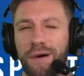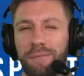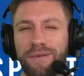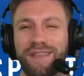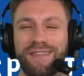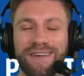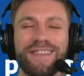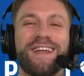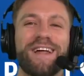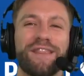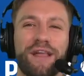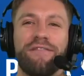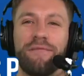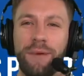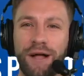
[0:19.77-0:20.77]
But the thing that I
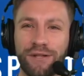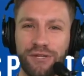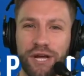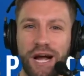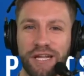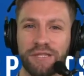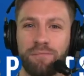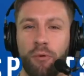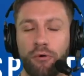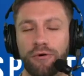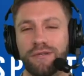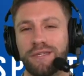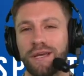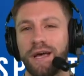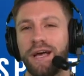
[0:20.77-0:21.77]
love about Chat
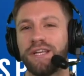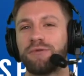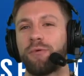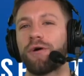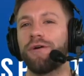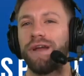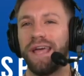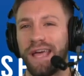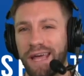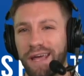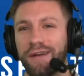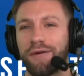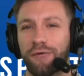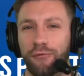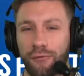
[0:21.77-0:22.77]
Sports is we're an
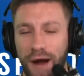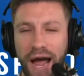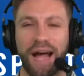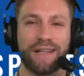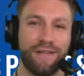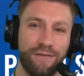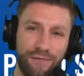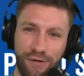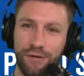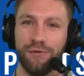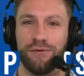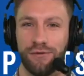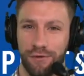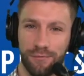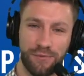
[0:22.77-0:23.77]
interactive
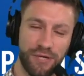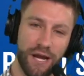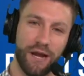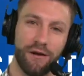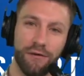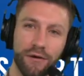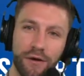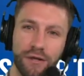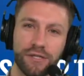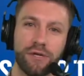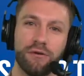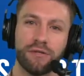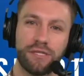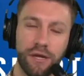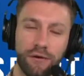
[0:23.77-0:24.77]
YouTube channel.
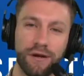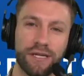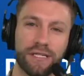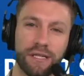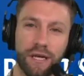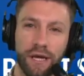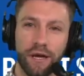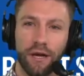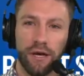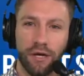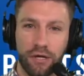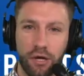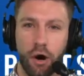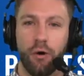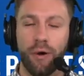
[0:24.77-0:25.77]
So seriously,
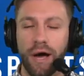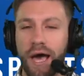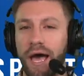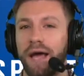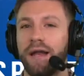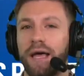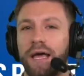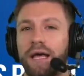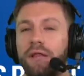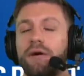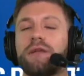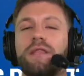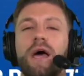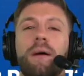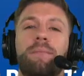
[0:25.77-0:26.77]
go ahead and
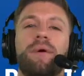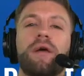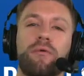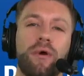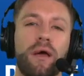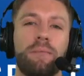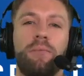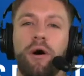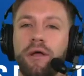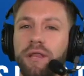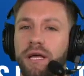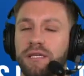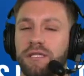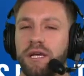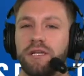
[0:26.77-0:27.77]
click that big red button
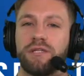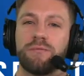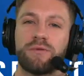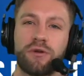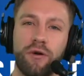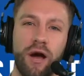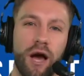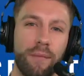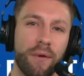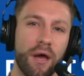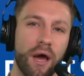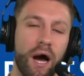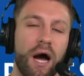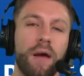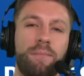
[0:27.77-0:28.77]
that says subscribe.
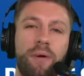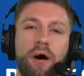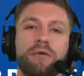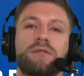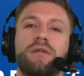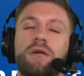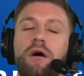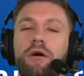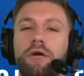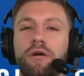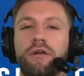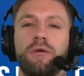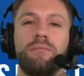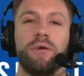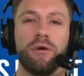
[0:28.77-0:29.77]
I posted on our
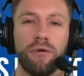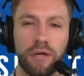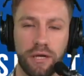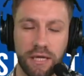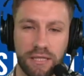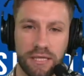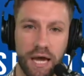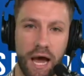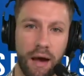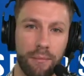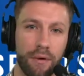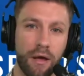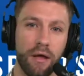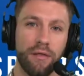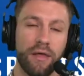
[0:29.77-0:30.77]
community tab
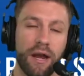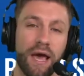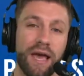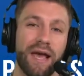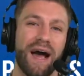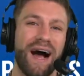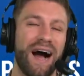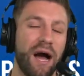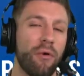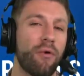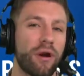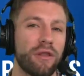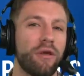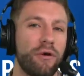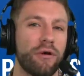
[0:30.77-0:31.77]
that, hey, I
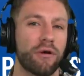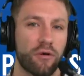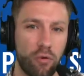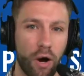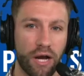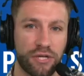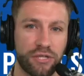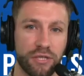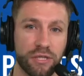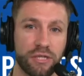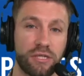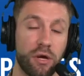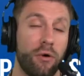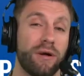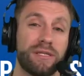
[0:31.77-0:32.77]
want to know your questions.
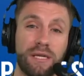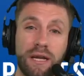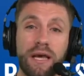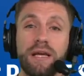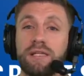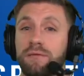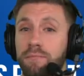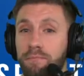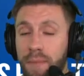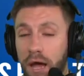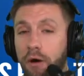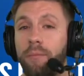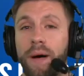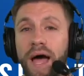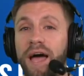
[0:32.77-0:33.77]
So on today's
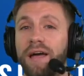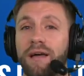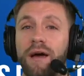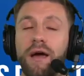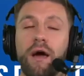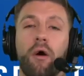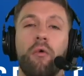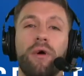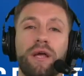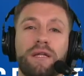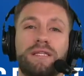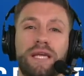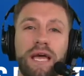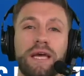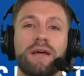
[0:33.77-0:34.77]
mailbag, we
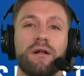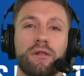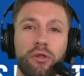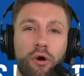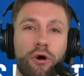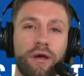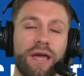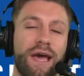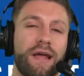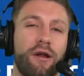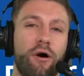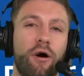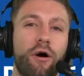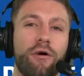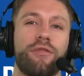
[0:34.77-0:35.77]
take a look at
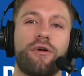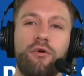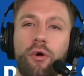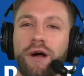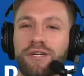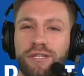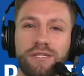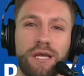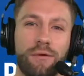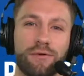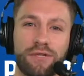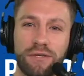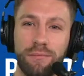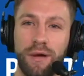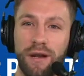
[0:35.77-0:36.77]
all the questions that were
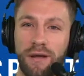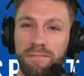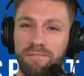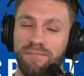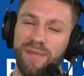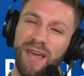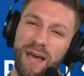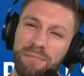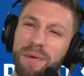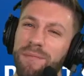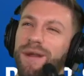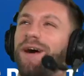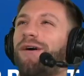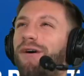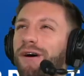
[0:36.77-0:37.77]
submitted. Maybe
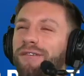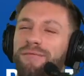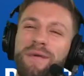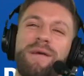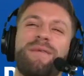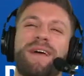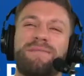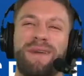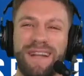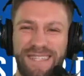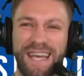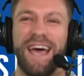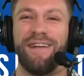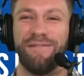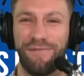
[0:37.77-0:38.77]
not all of them. Maybe like my
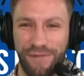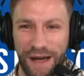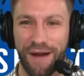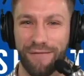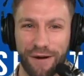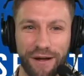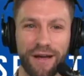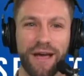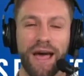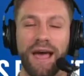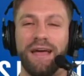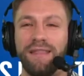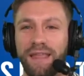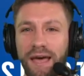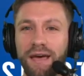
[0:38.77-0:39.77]
10 favorite.
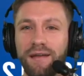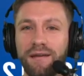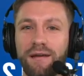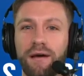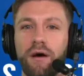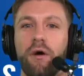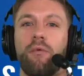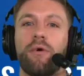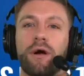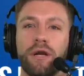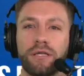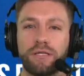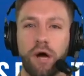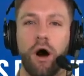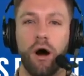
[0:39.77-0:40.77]
And then we're going to
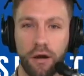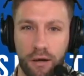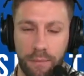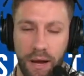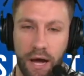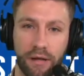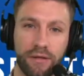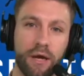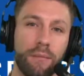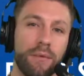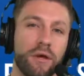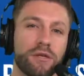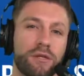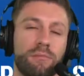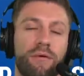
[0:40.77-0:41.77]
talk about them.
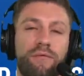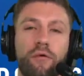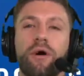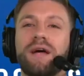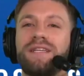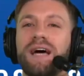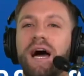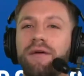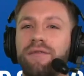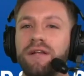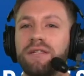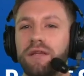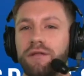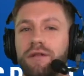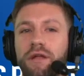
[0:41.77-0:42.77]
So before I dive
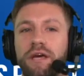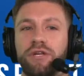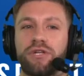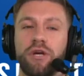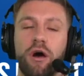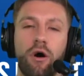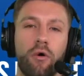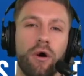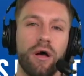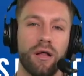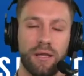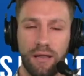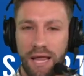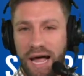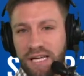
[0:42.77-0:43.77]
into today's show,
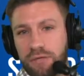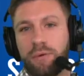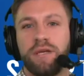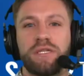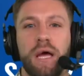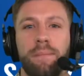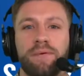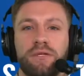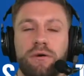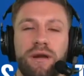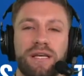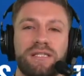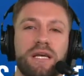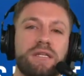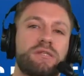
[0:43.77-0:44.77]
last week's episode,
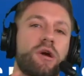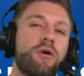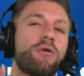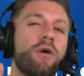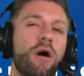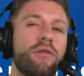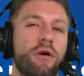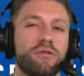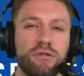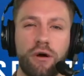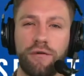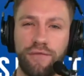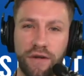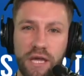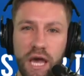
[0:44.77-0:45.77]
I said turn on those
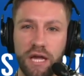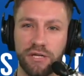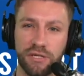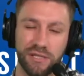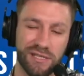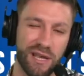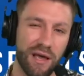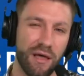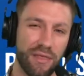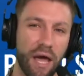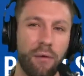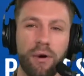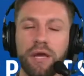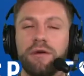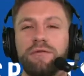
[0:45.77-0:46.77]
notifications.
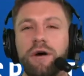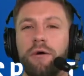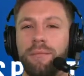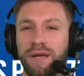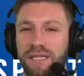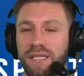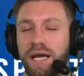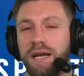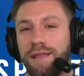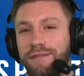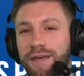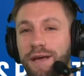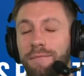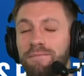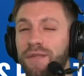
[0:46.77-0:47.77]
That way you don't miss
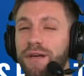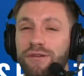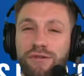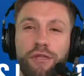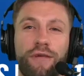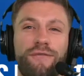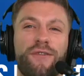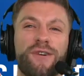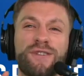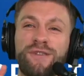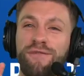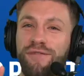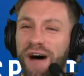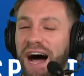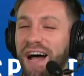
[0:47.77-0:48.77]
anything. So the first
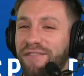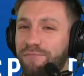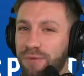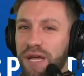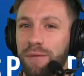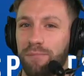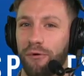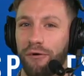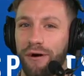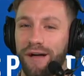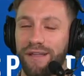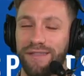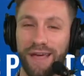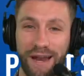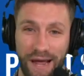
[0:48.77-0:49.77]
five people
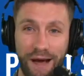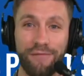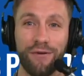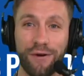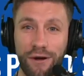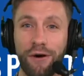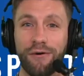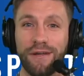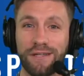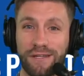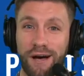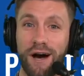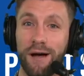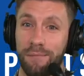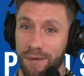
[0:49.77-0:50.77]
that have their noties
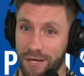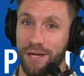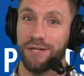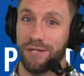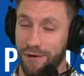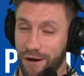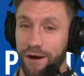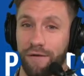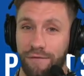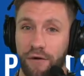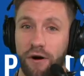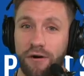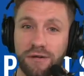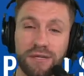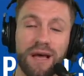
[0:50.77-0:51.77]
on, because you're here
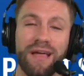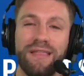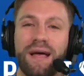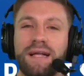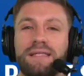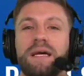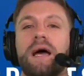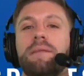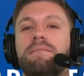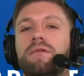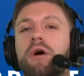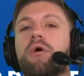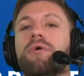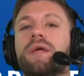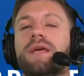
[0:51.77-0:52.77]
first, that type
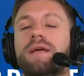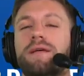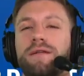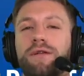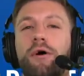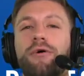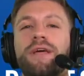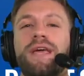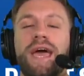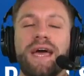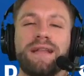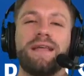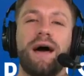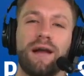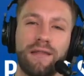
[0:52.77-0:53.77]
noty
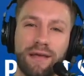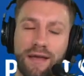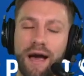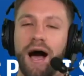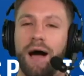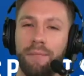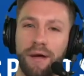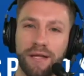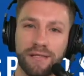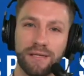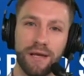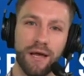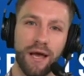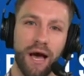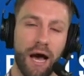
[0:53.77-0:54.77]
gang down in the comments,
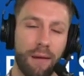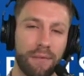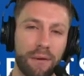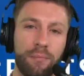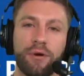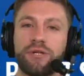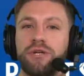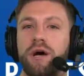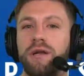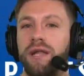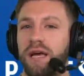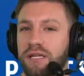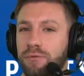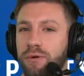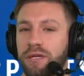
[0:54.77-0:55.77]
I'm going to put you on
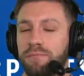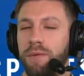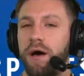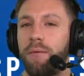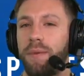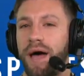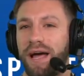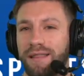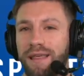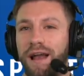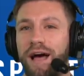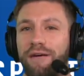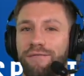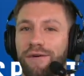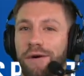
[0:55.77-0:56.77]
next week's mailbag that
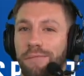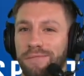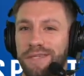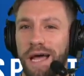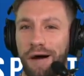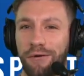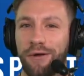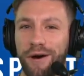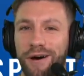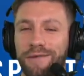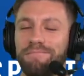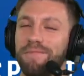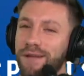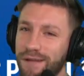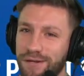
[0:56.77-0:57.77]
I film. Sound
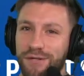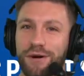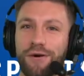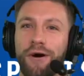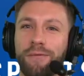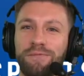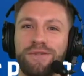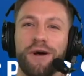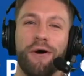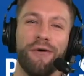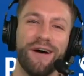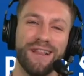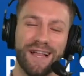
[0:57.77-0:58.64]
good? Sure hope so.